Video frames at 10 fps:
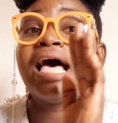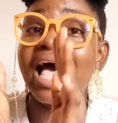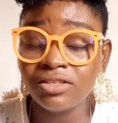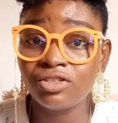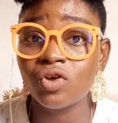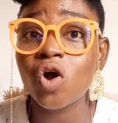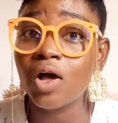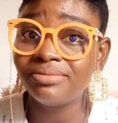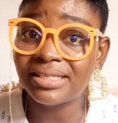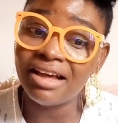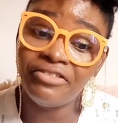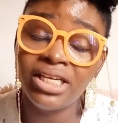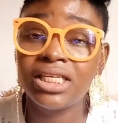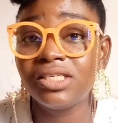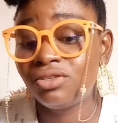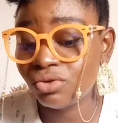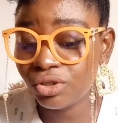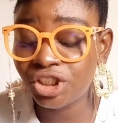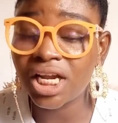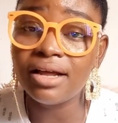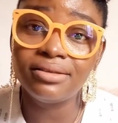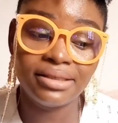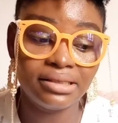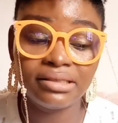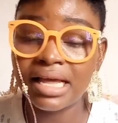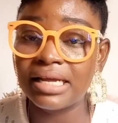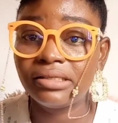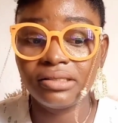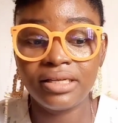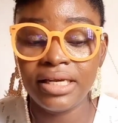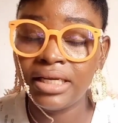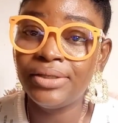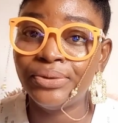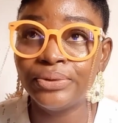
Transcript: also observing the social distancing,